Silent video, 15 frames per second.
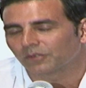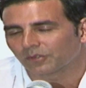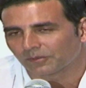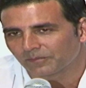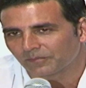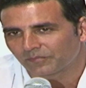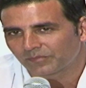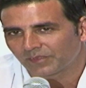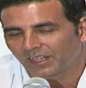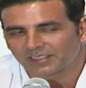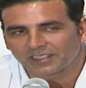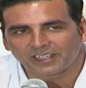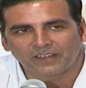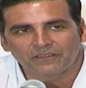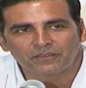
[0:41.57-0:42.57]
There are
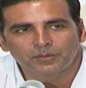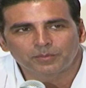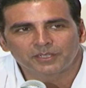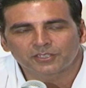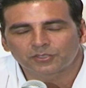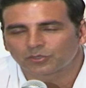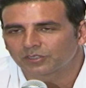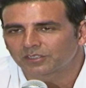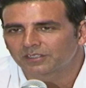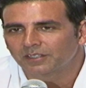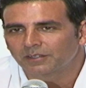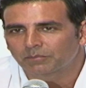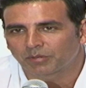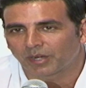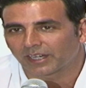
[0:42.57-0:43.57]
365 days in a
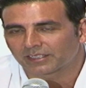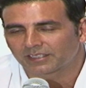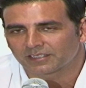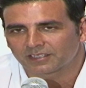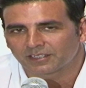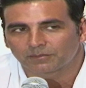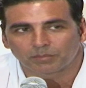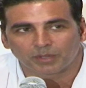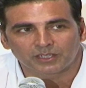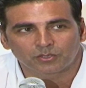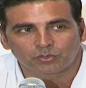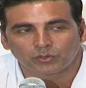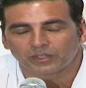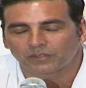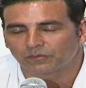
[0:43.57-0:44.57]
year, so there are
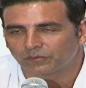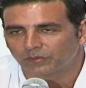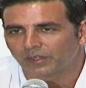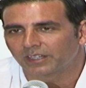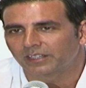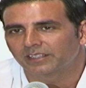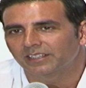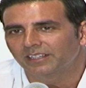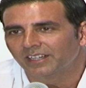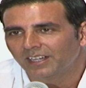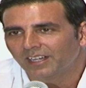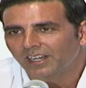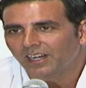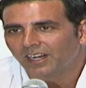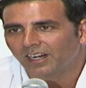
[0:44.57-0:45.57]
remaining
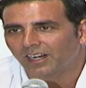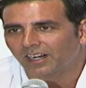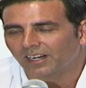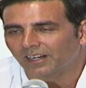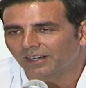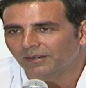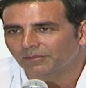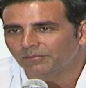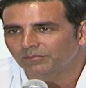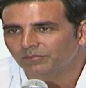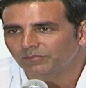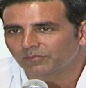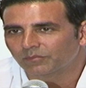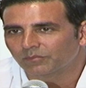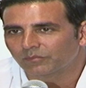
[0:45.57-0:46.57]
125 days to holiday."